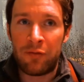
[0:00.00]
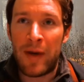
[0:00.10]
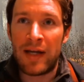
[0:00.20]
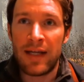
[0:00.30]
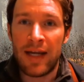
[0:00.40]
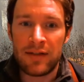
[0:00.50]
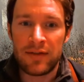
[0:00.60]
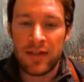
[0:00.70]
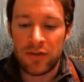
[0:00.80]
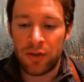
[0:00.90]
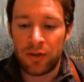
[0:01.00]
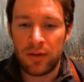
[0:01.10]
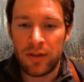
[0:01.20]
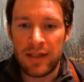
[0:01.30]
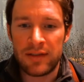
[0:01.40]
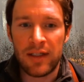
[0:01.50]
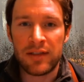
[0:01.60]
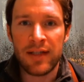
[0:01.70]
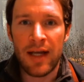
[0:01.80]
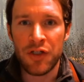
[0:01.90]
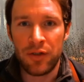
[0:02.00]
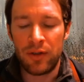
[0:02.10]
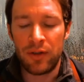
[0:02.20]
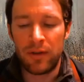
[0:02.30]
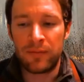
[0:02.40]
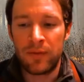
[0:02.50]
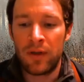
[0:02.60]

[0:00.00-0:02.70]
of maintains these early successional